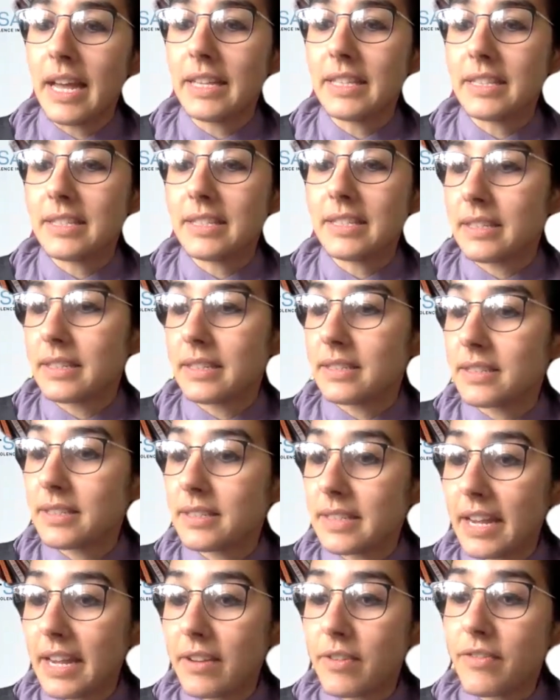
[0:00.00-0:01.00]
and
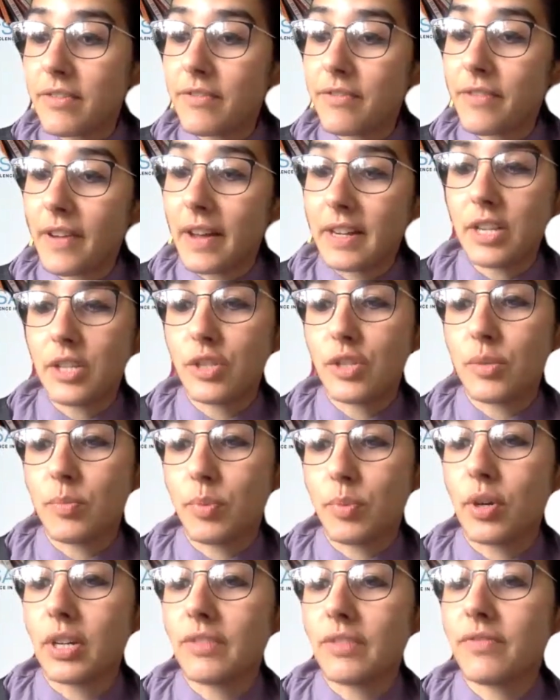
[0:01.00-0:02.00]
state-funded
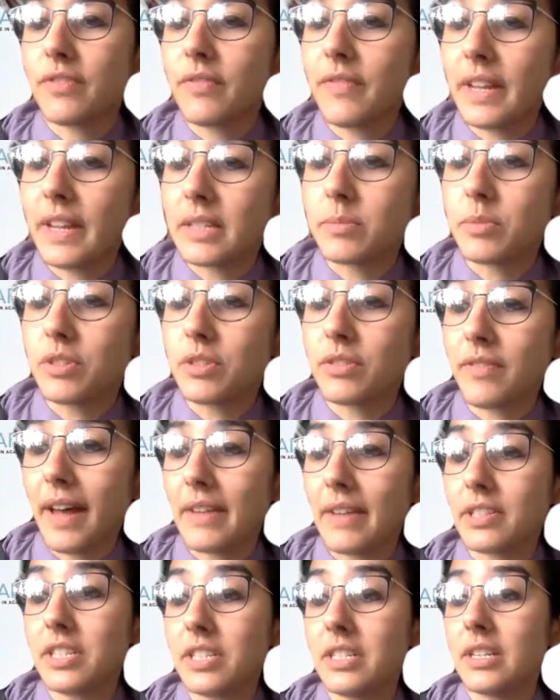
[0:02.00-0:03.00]
support for victim
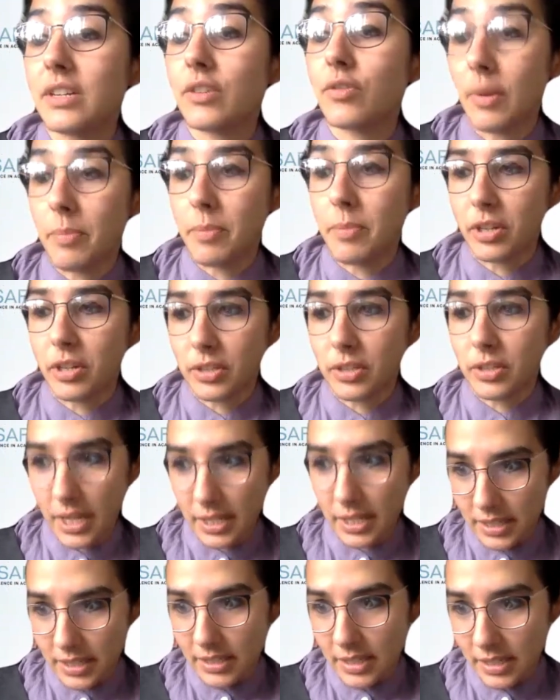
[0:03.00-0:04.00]
survivors in the criminal
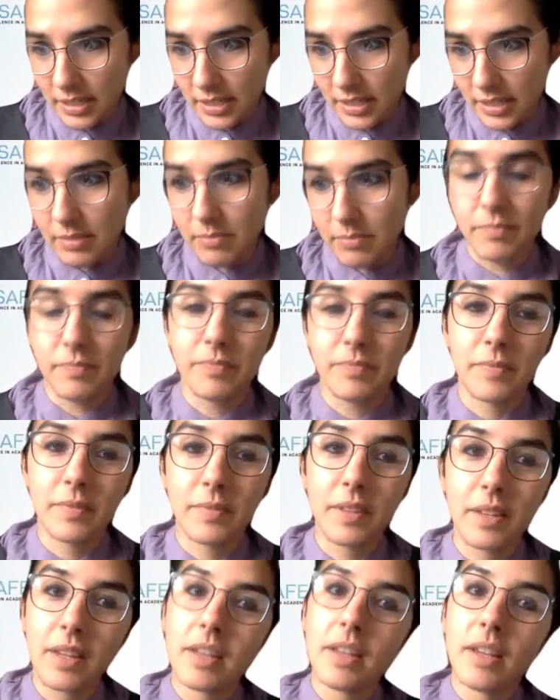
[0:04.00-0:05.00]
justice system.
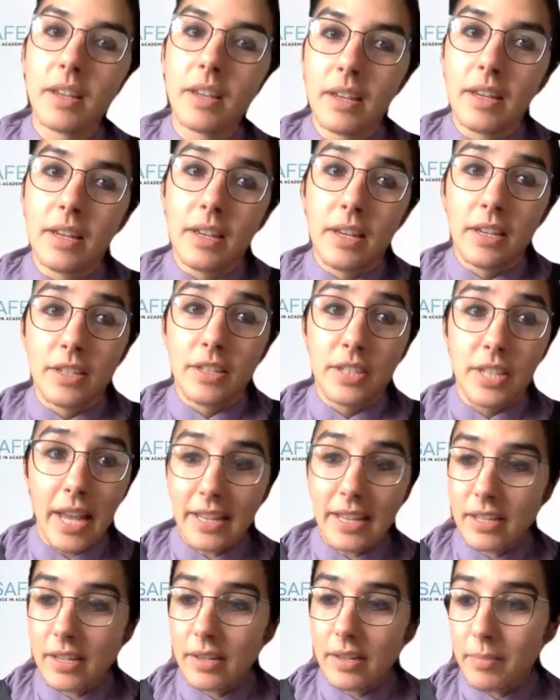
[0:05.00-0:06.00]
She
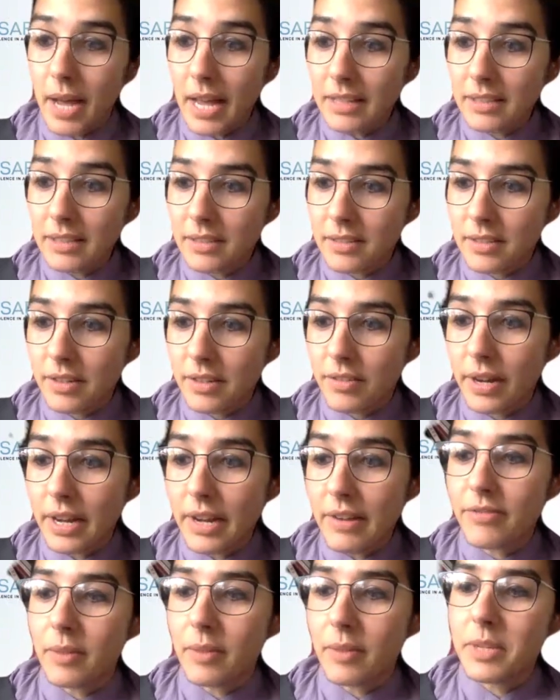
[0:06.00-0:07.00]
has a master's
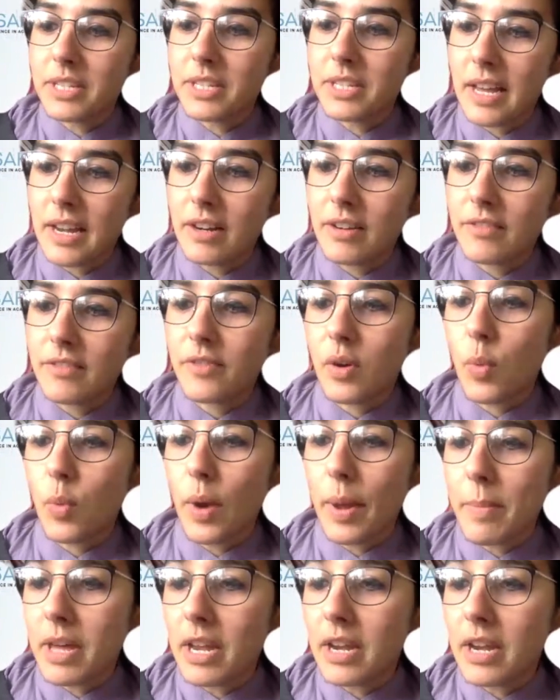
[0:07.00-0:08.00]
degree from the Center for
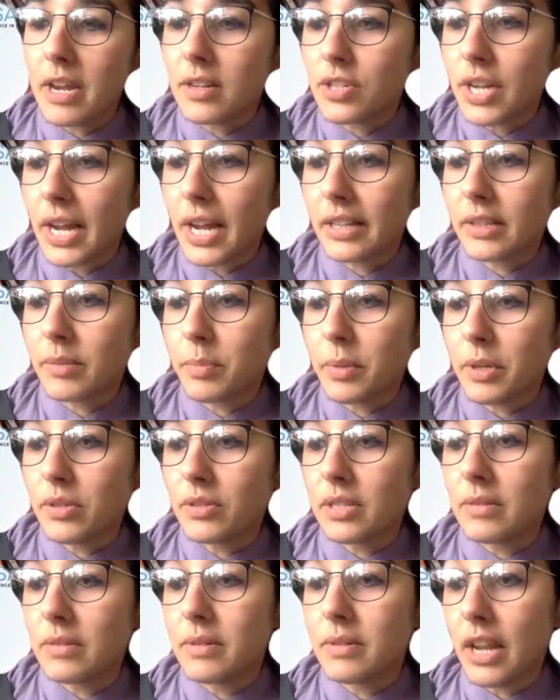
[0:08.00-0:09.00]
Women and Child
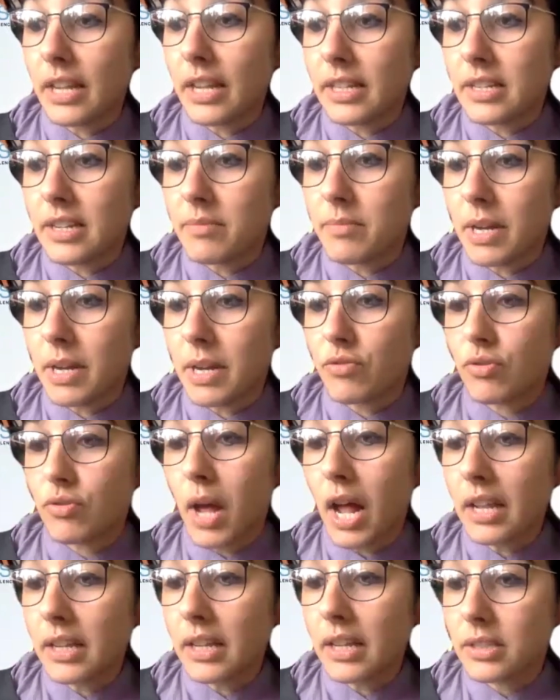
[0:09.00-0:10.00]
Abuse in London
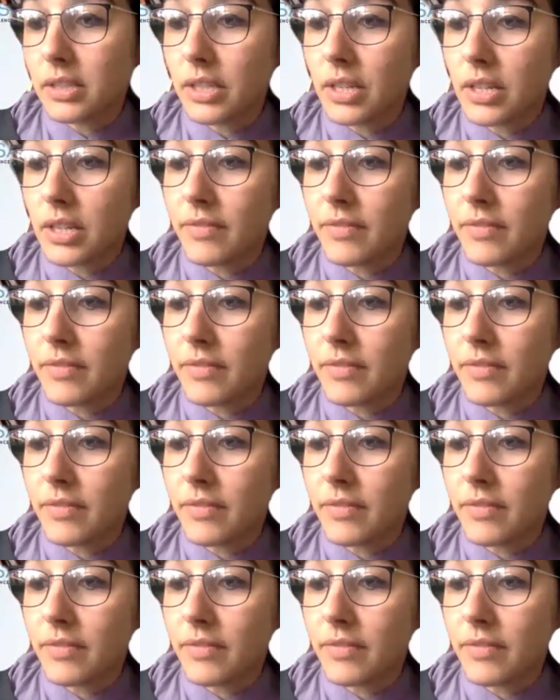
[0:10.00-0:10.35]
Metropolitan